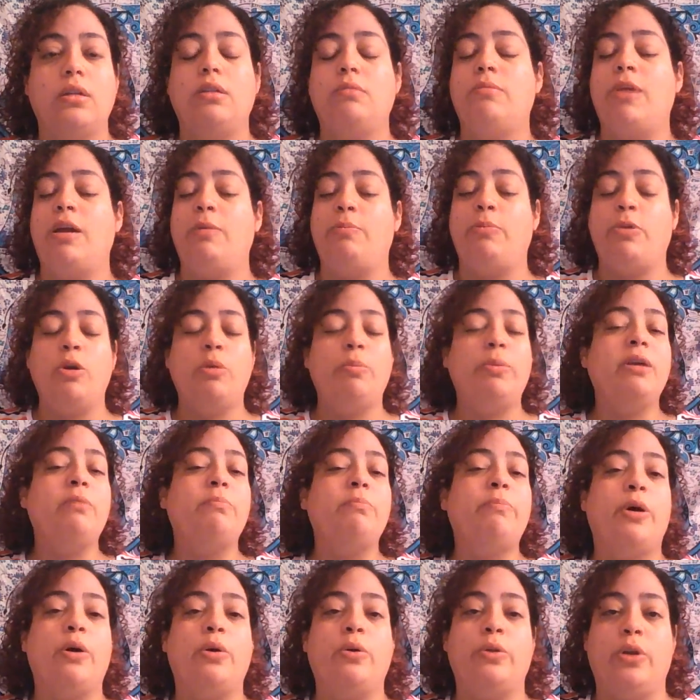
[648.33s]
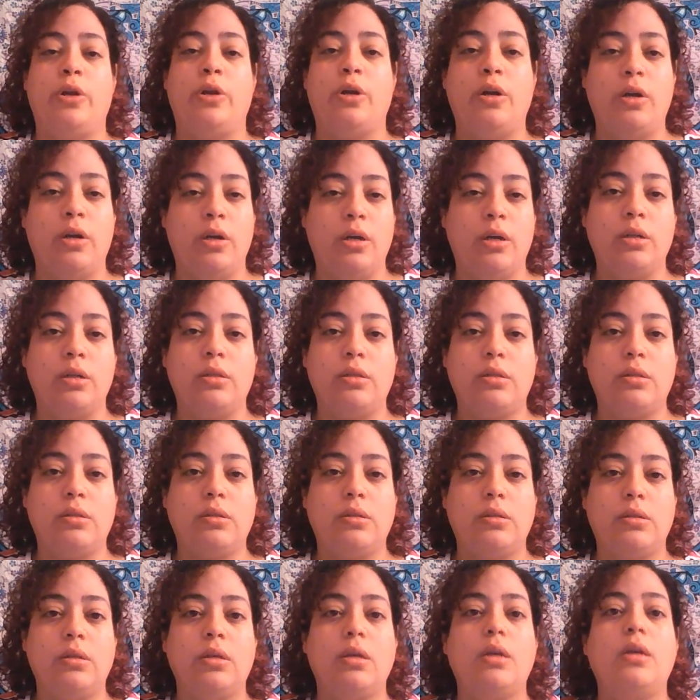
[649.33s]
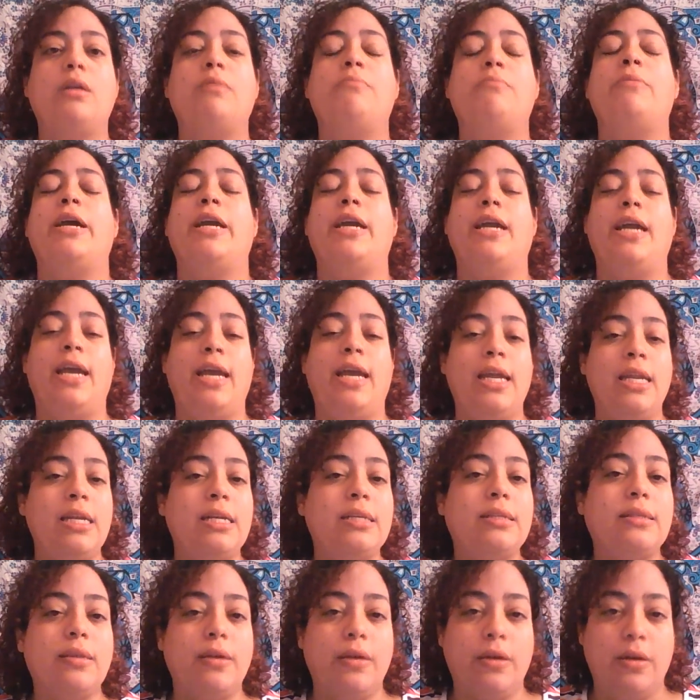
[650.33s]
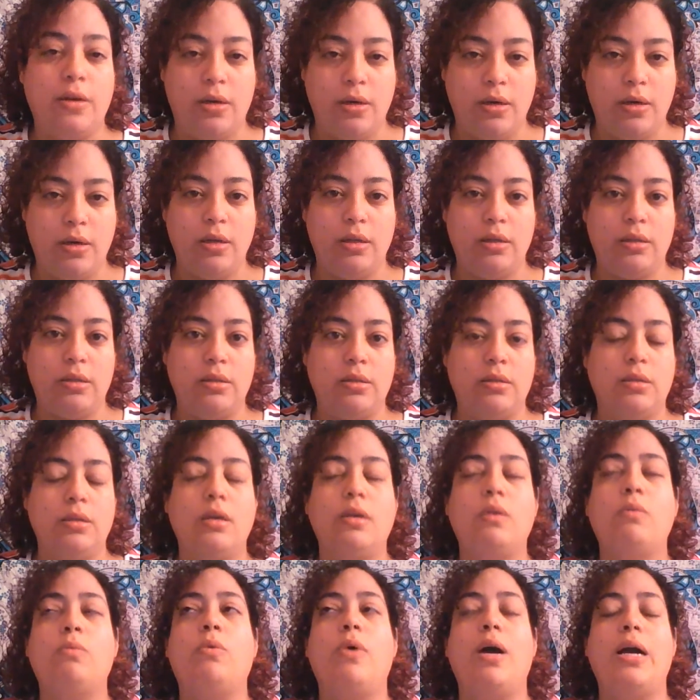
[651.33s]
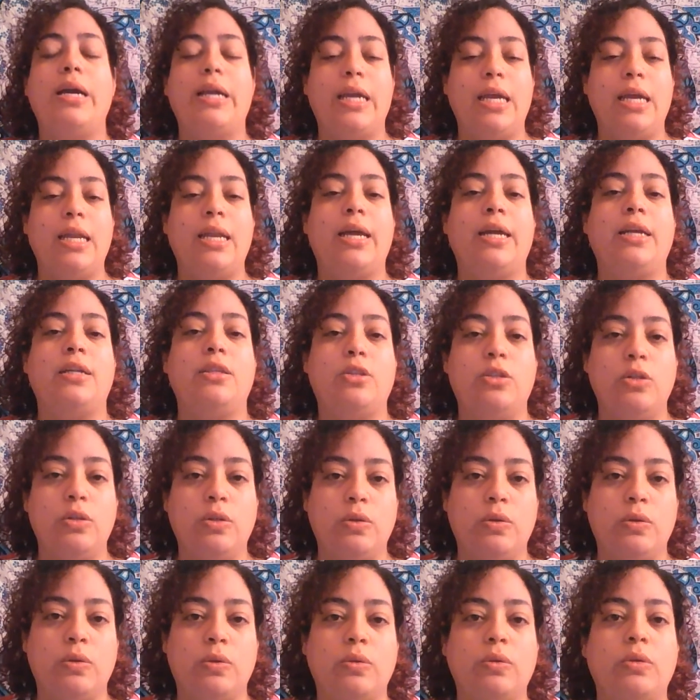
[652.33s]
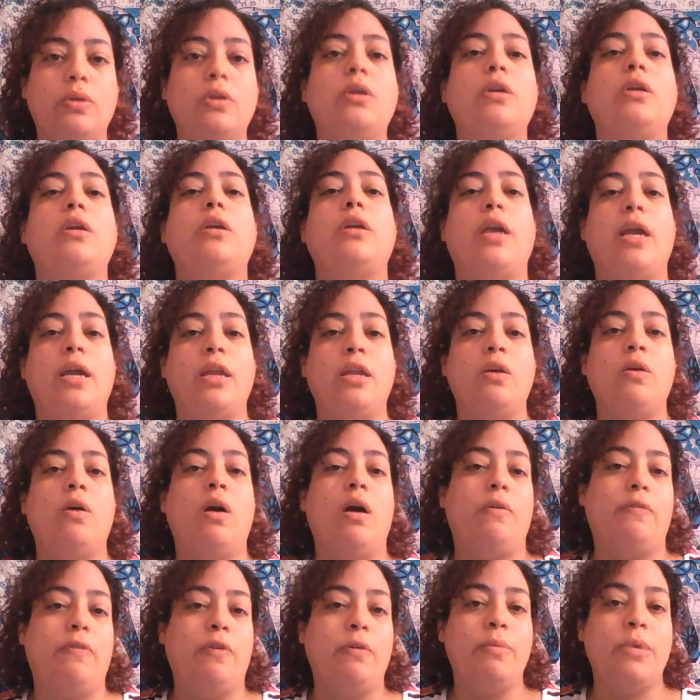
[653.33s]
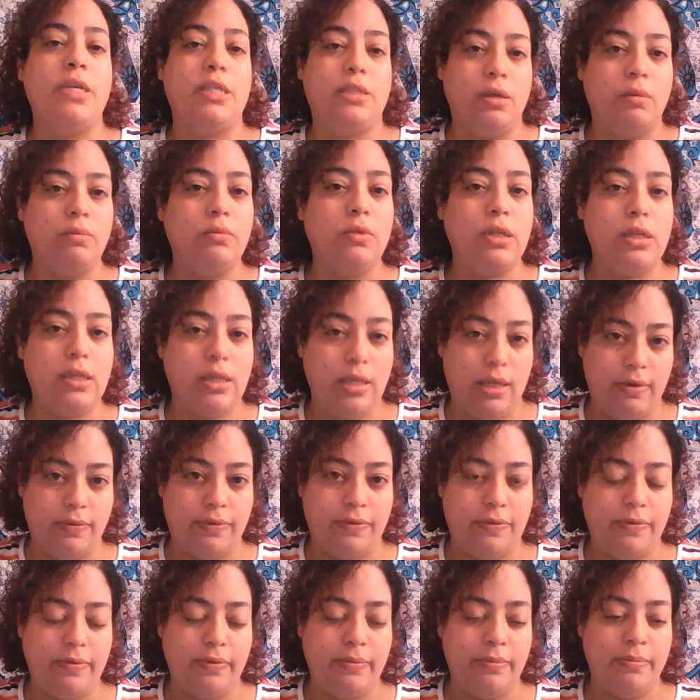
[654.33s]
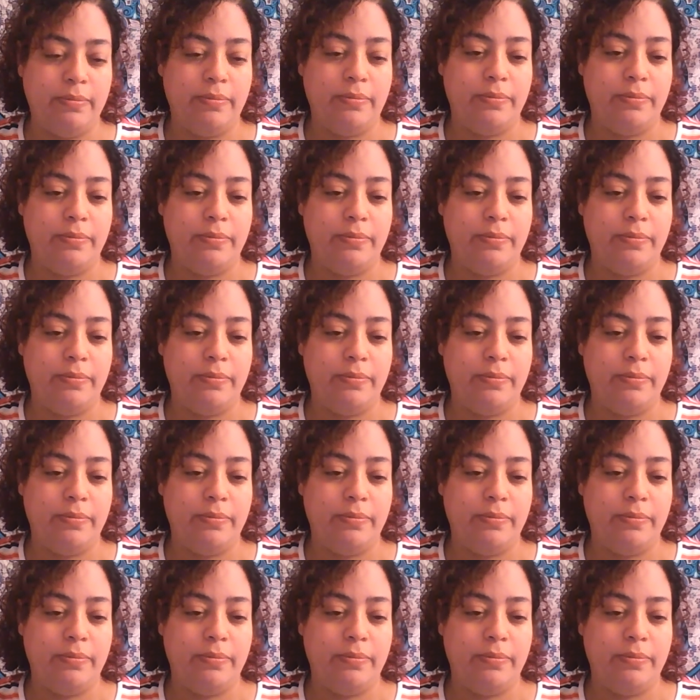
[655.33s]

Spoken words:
My pubic bone hurts. My anus hurts. What can I do? Can you offer me some relief?